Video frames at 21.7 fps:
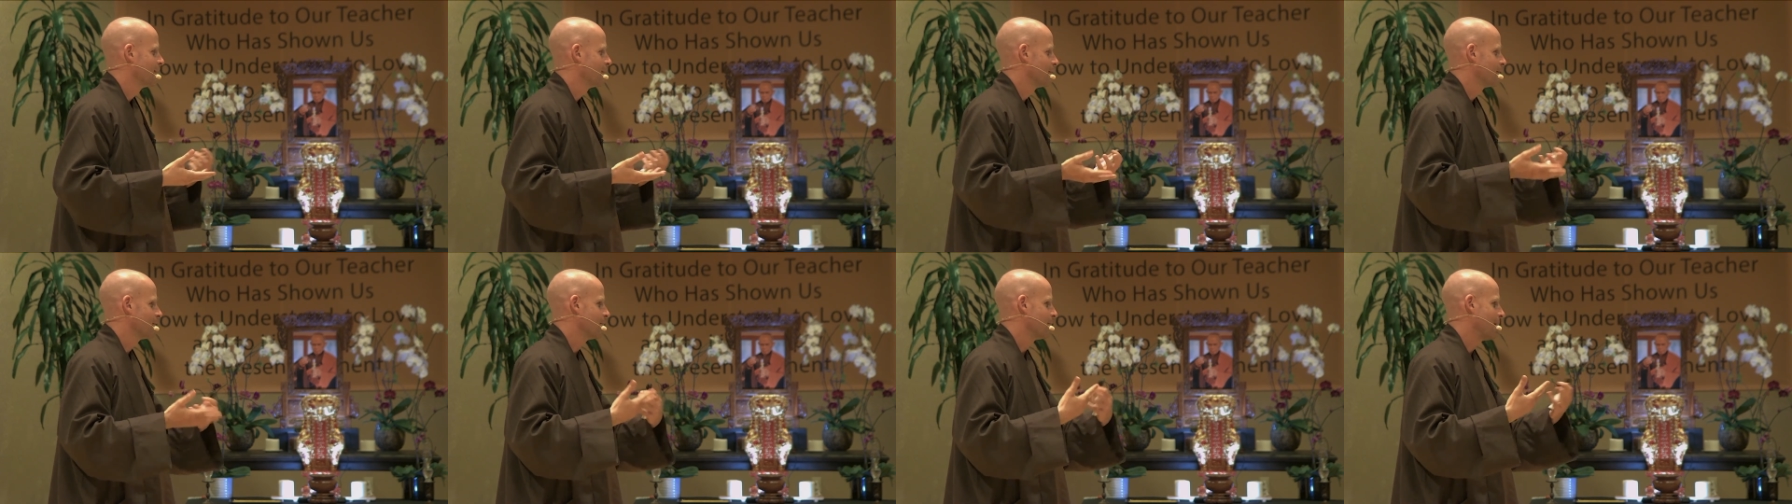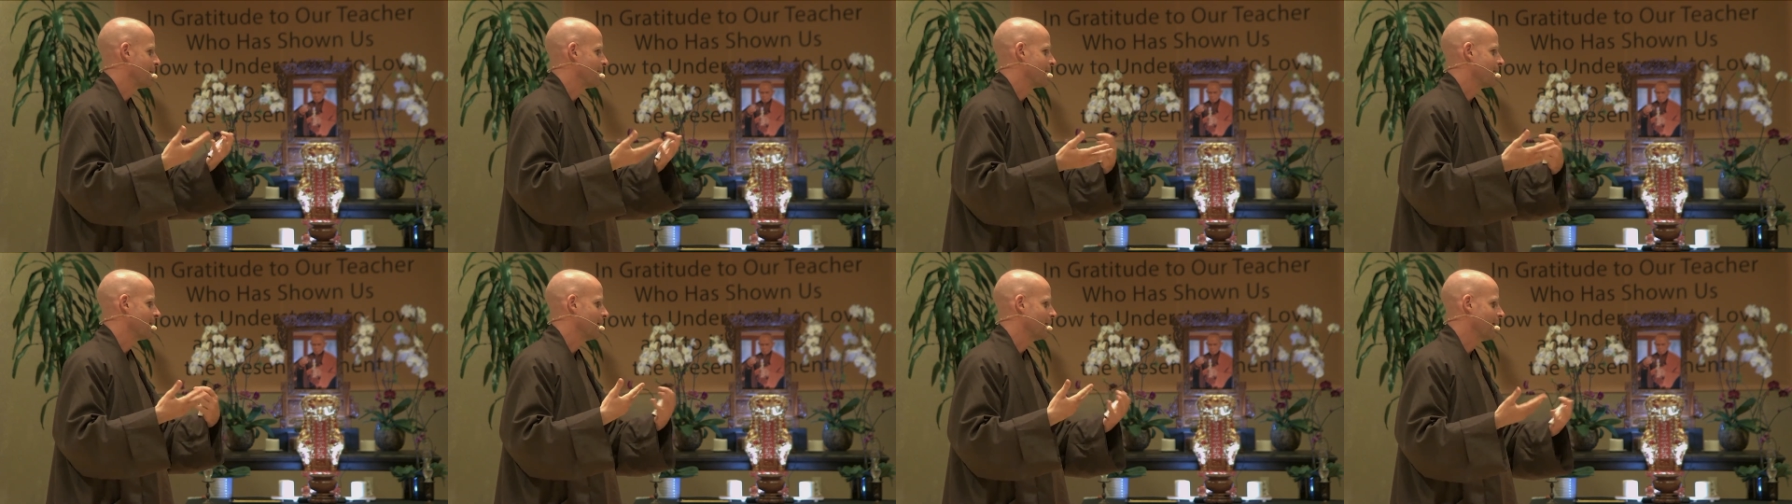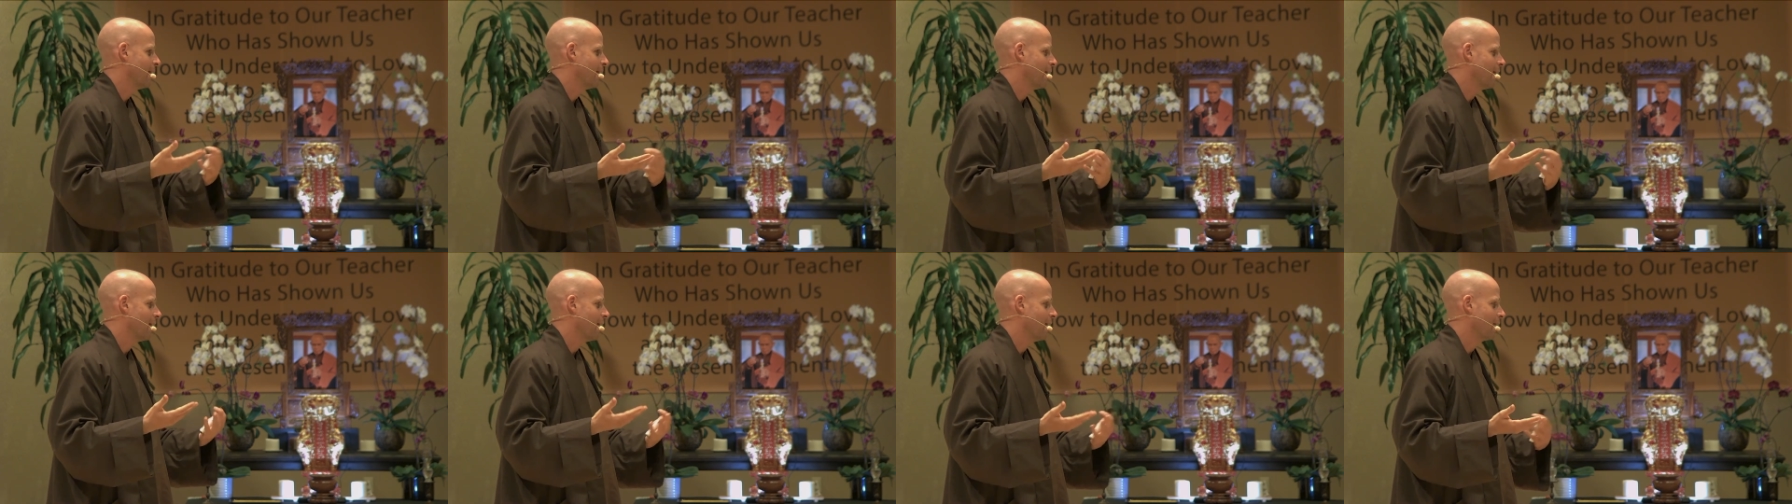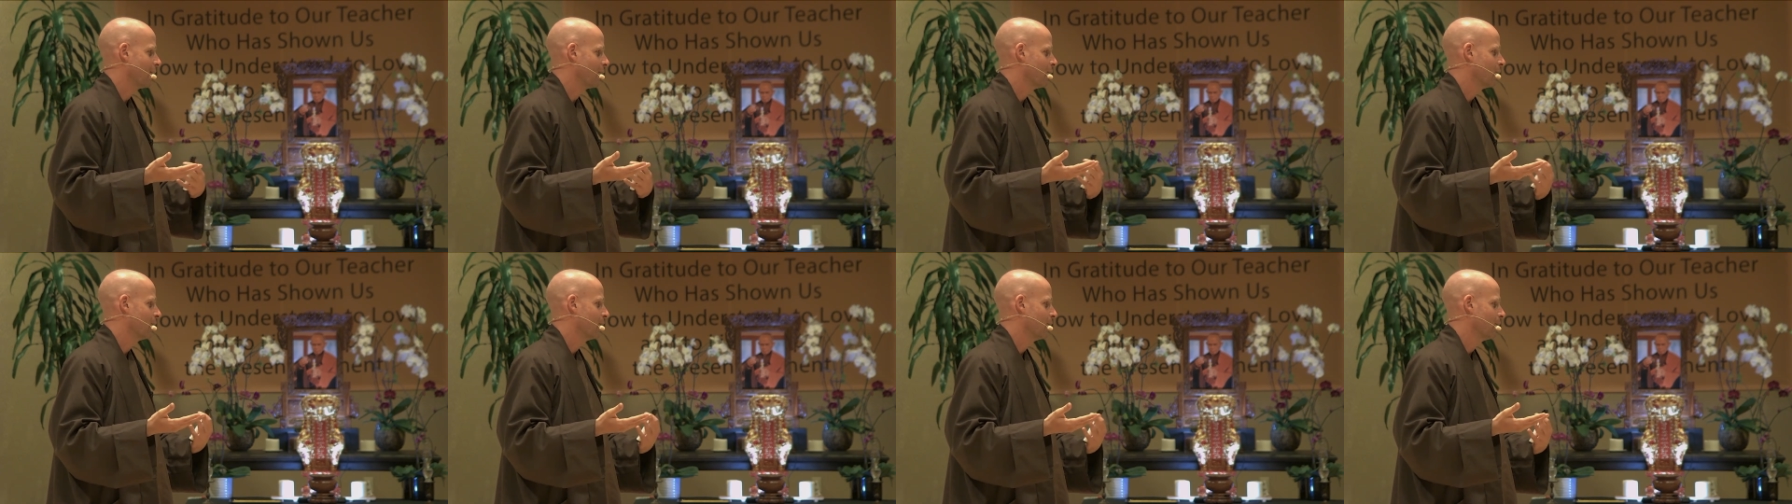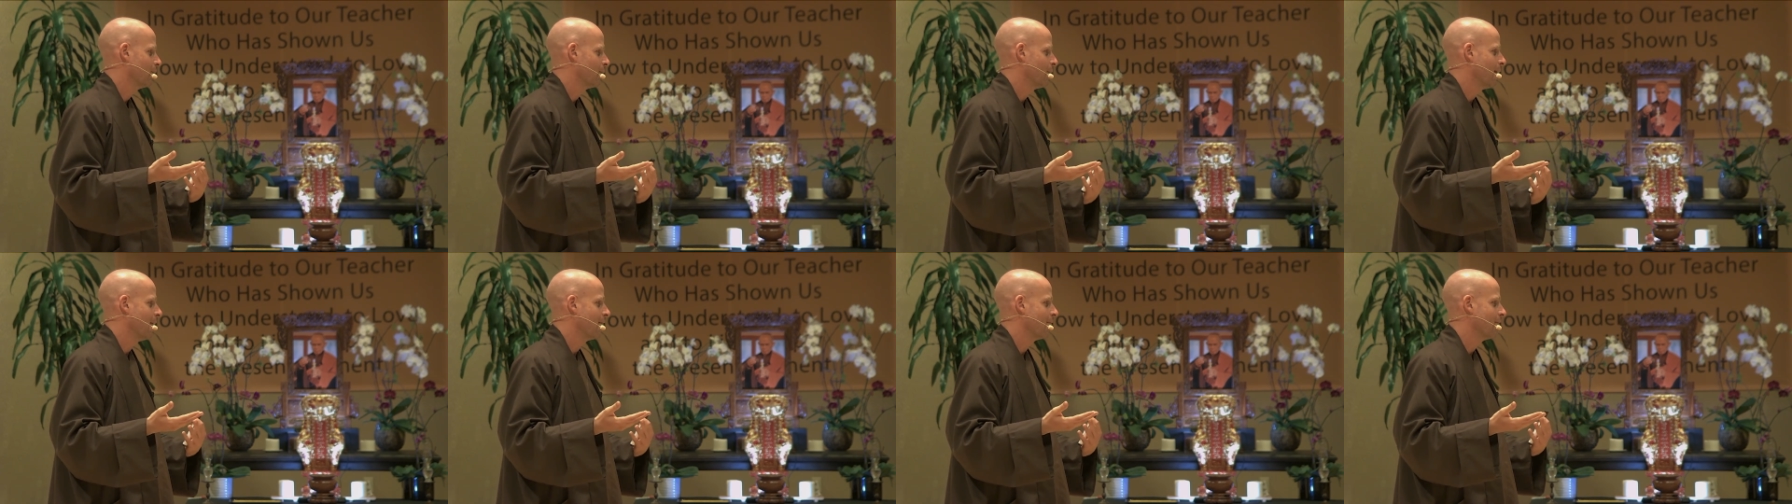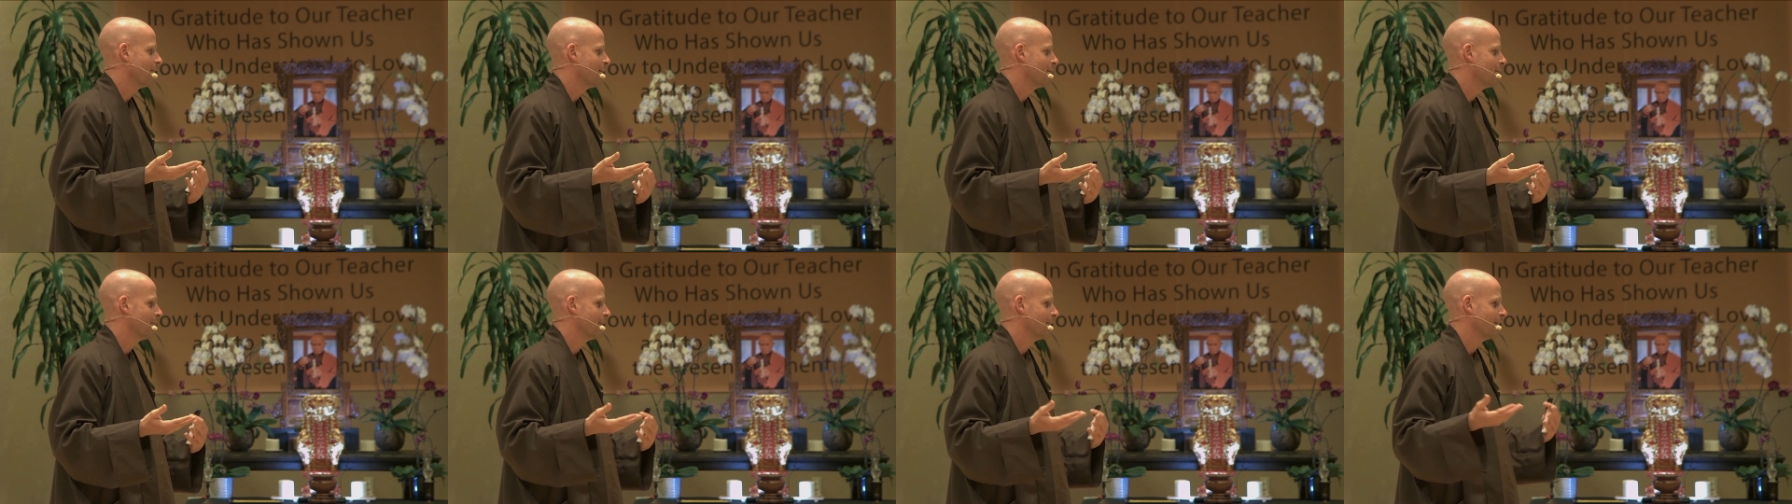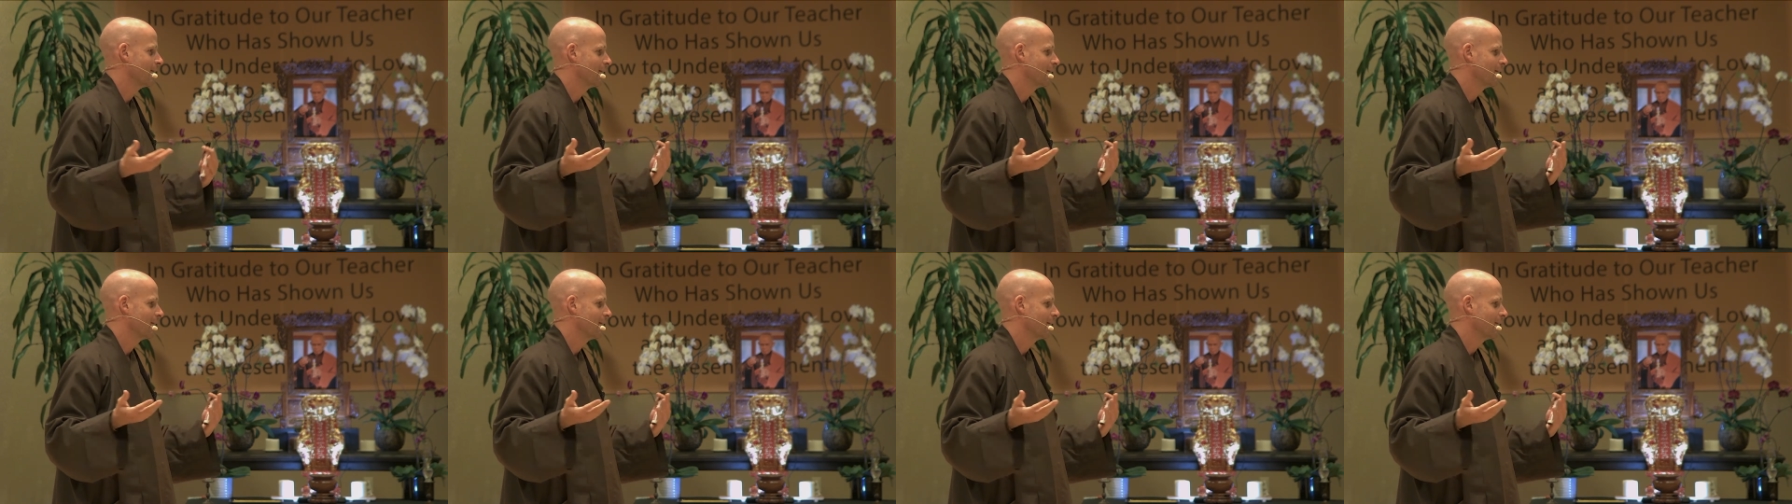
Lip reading: sometimes I'll go around them and